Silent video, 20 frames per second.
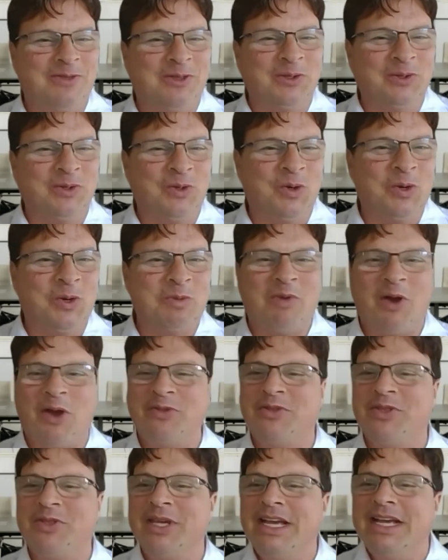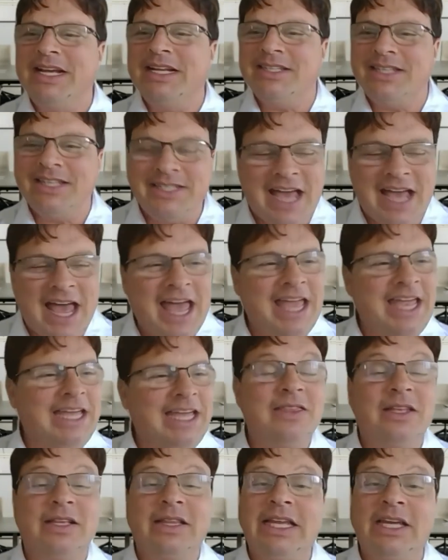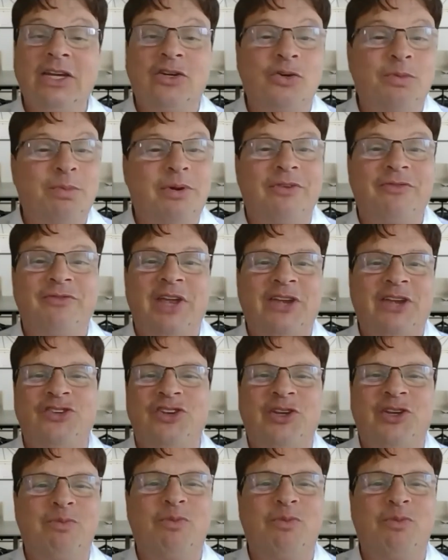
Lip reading: the law, both today in the legal profession,